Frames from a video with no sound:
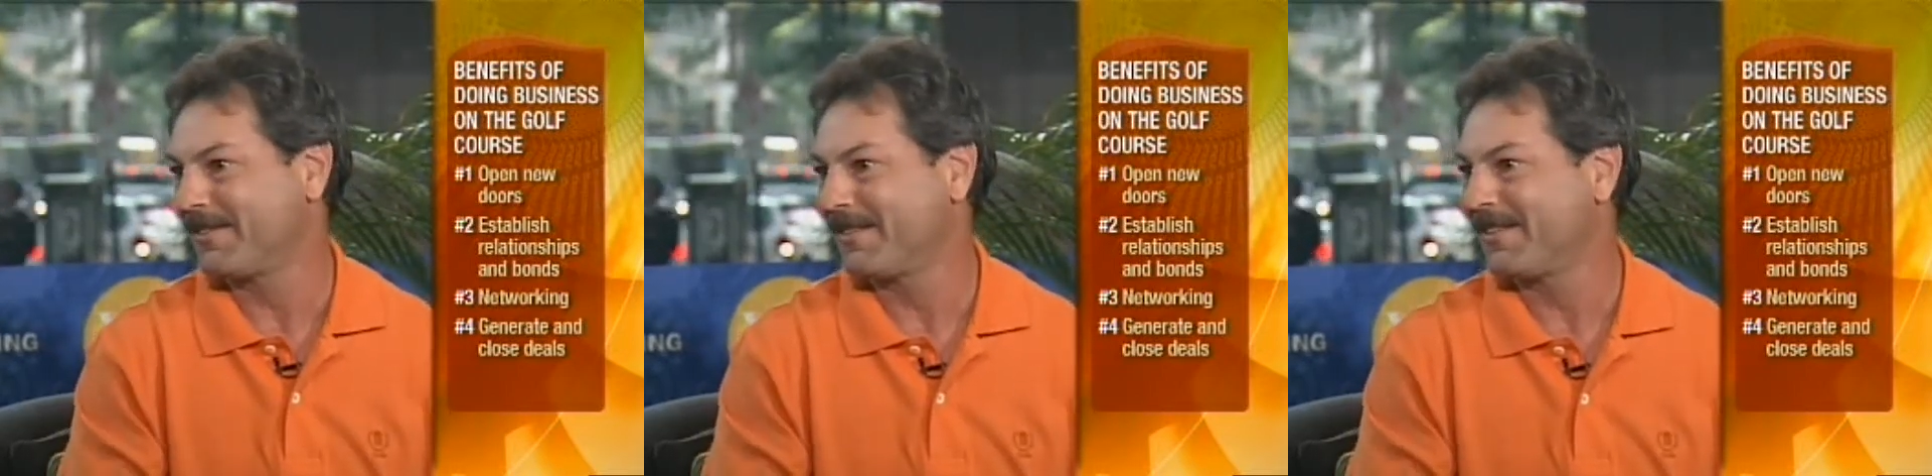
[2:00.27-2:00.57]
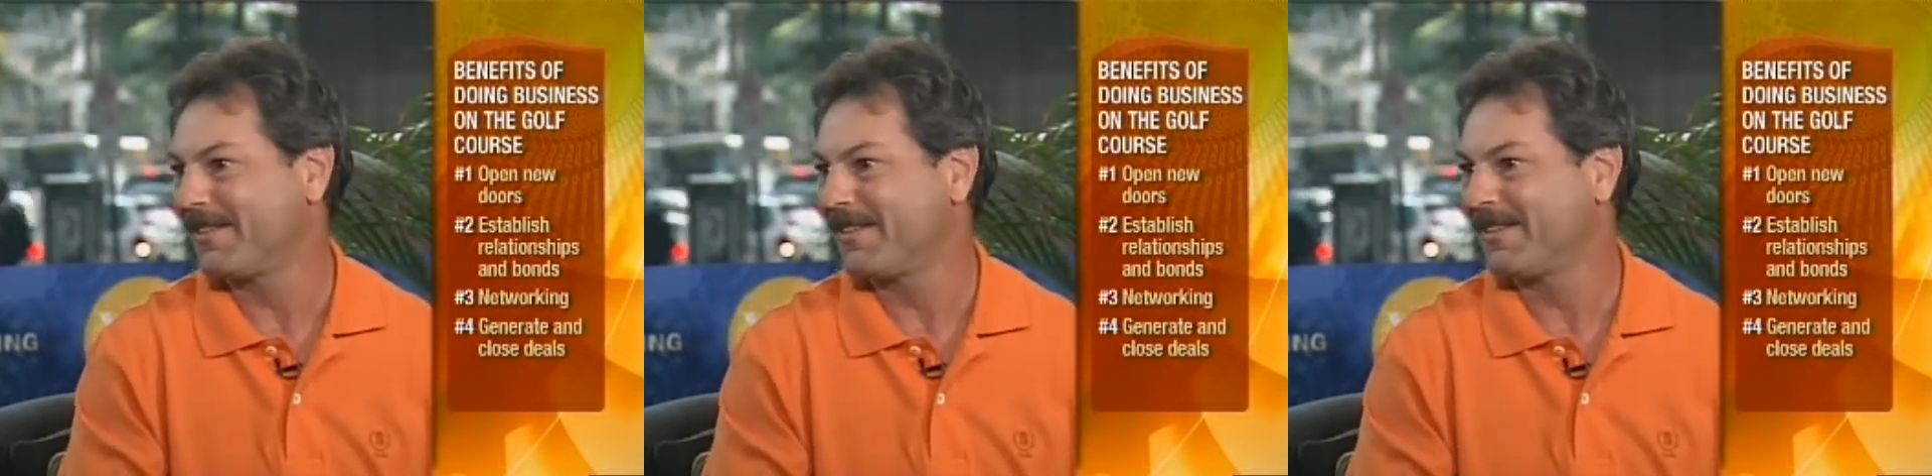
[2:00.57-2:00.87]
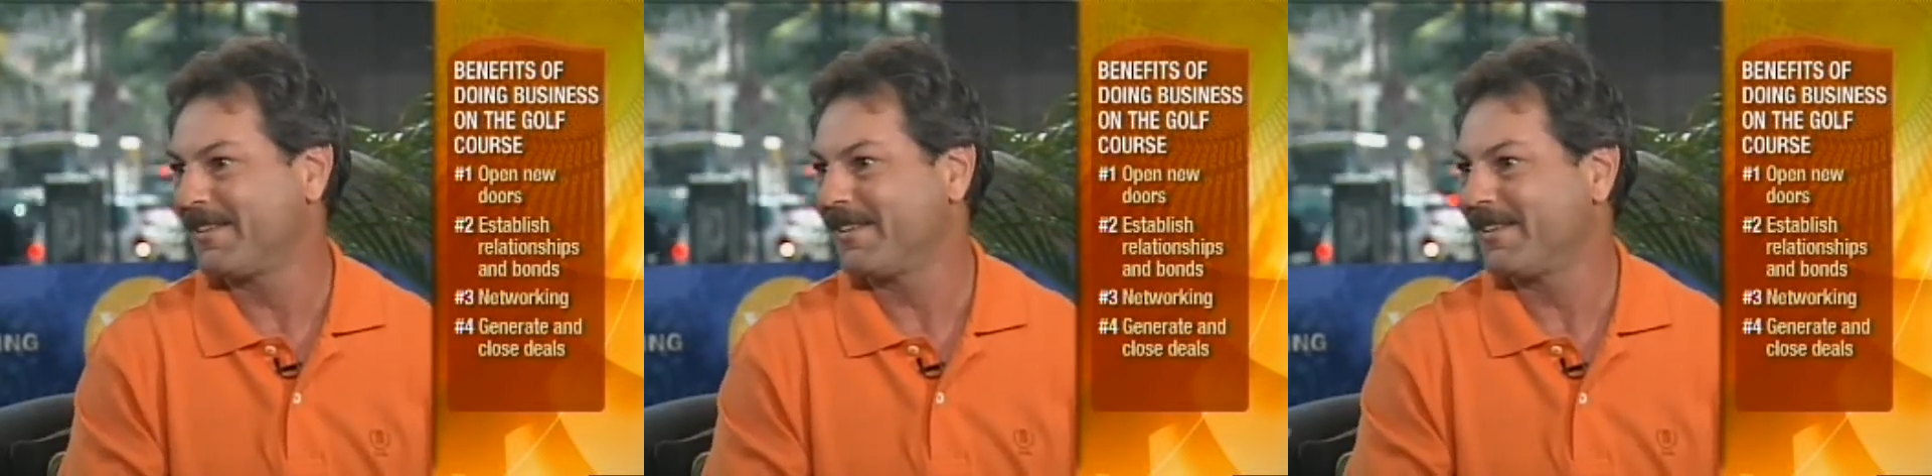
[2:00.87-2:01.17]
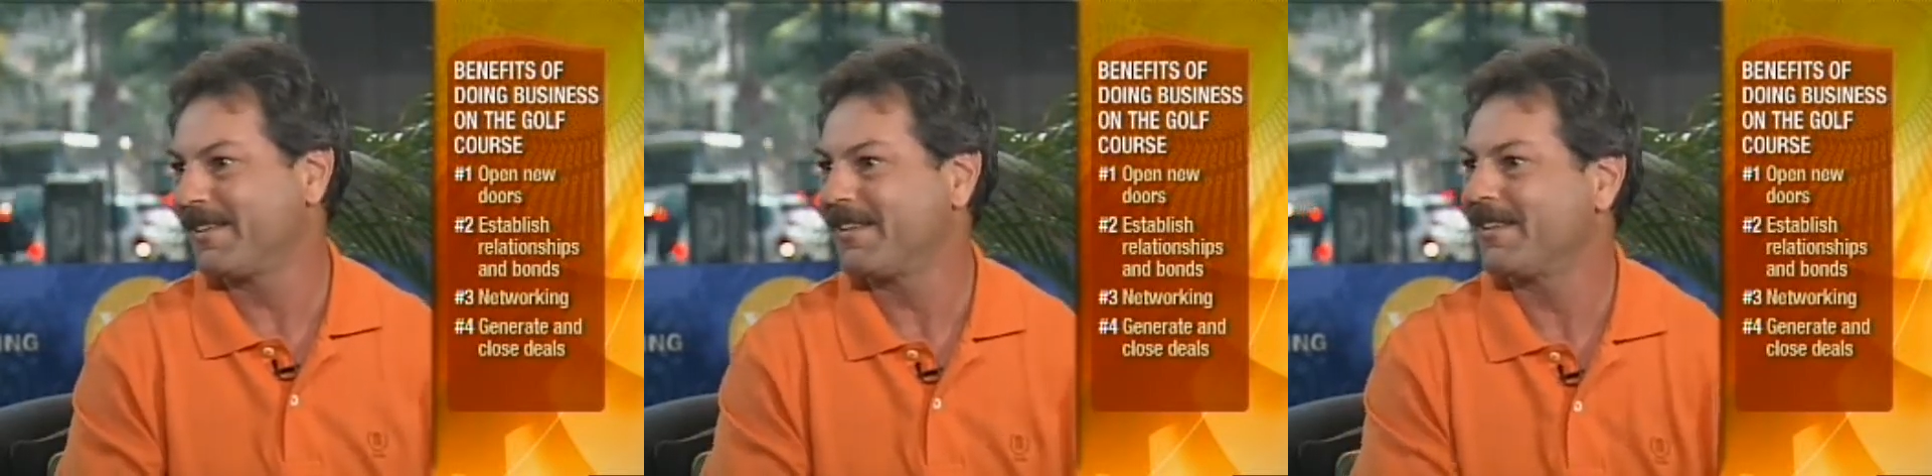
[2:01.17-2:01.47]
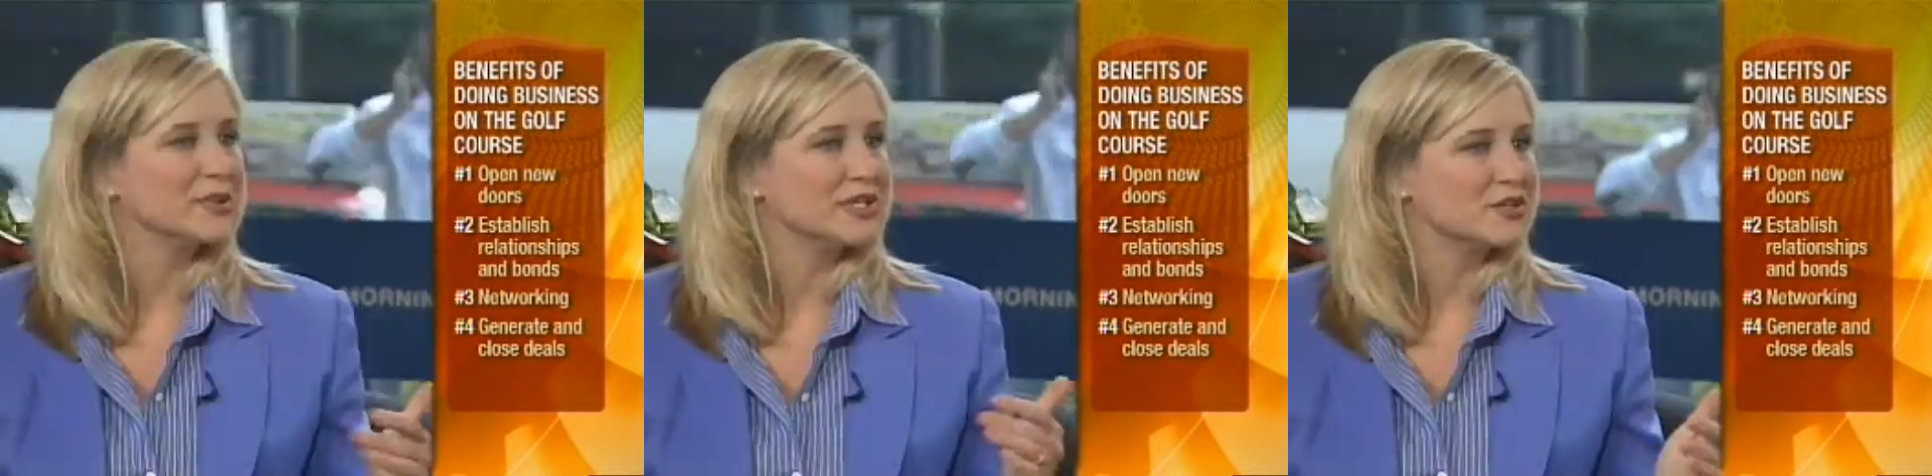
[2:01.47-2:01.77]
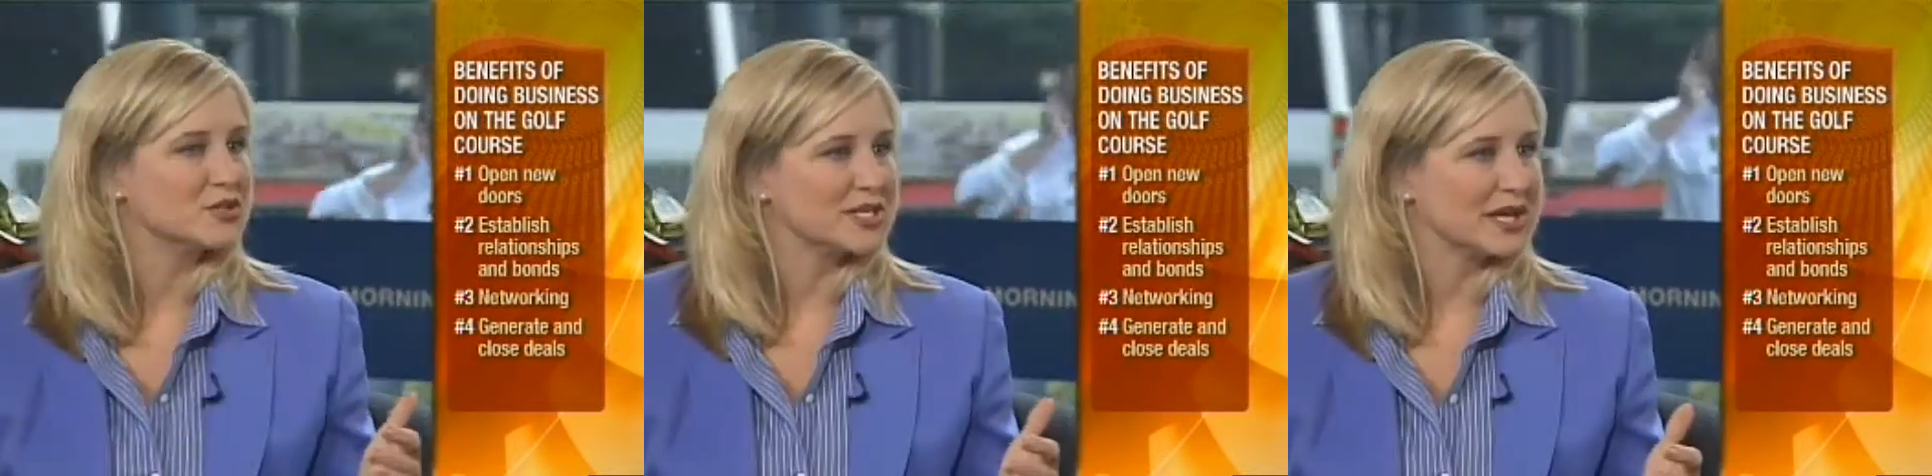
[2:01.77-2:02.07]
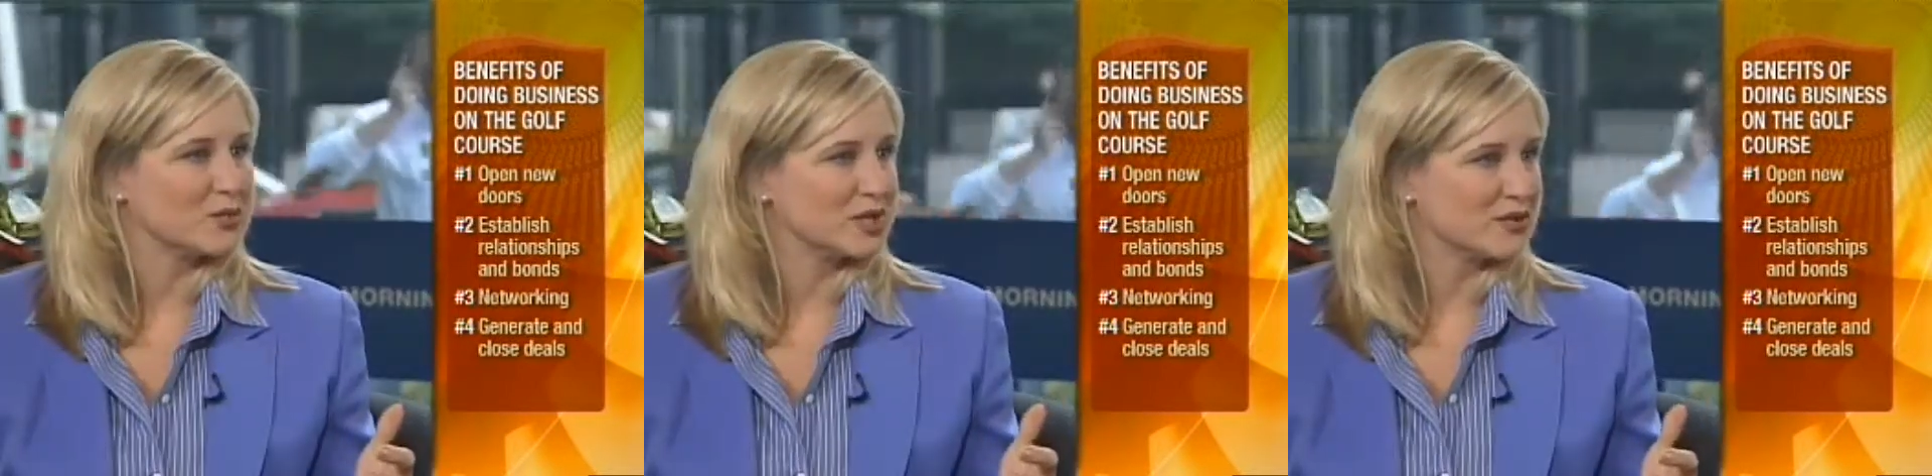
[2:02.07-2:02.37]
Yeah. Help people
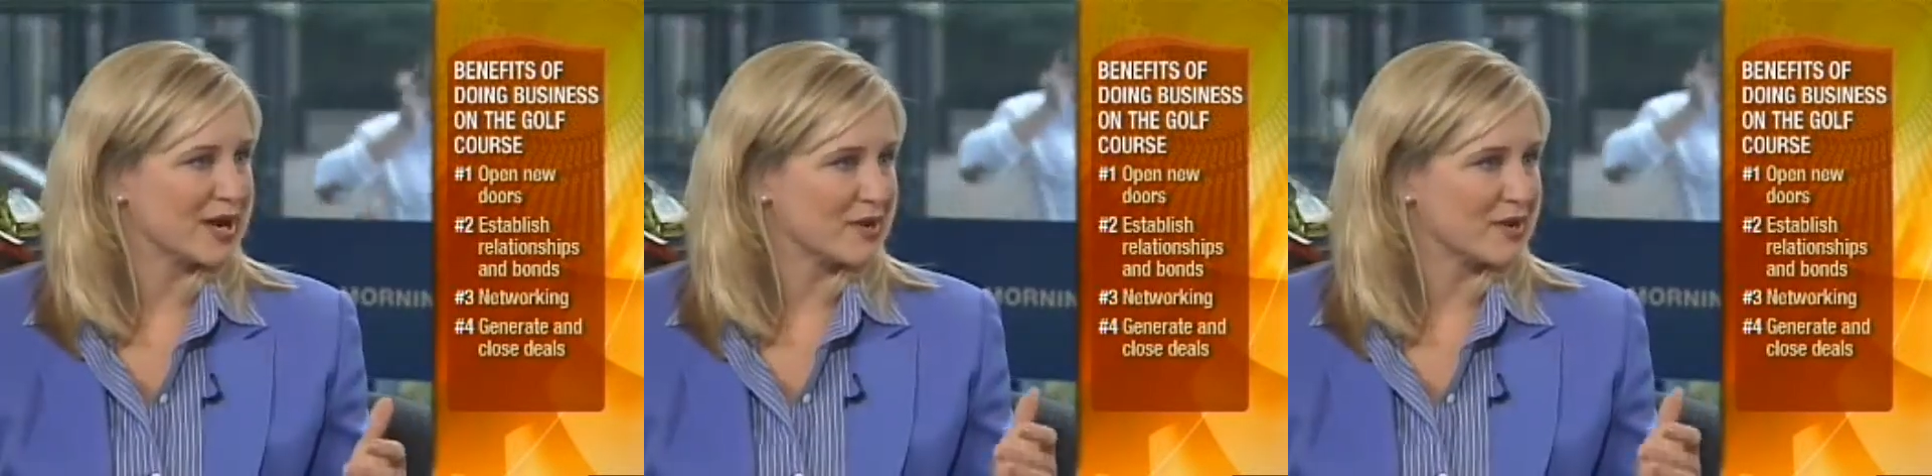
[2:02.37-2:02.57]
understand when you're